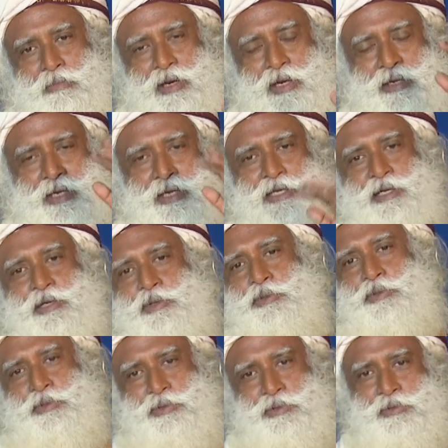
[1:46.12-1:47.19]
marketing
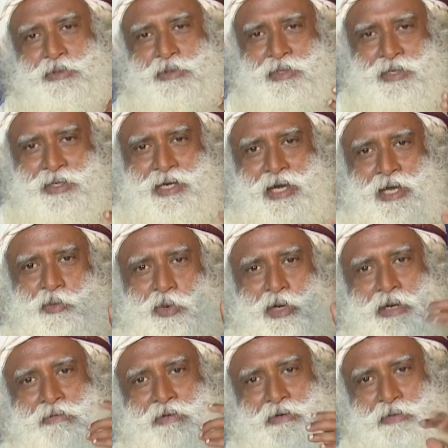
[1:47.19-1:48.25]
guru, and
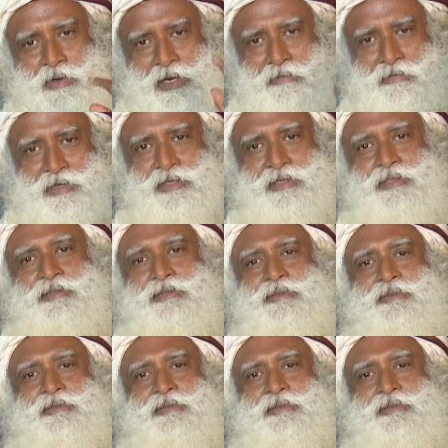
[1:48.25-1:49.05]
whatever, whatever.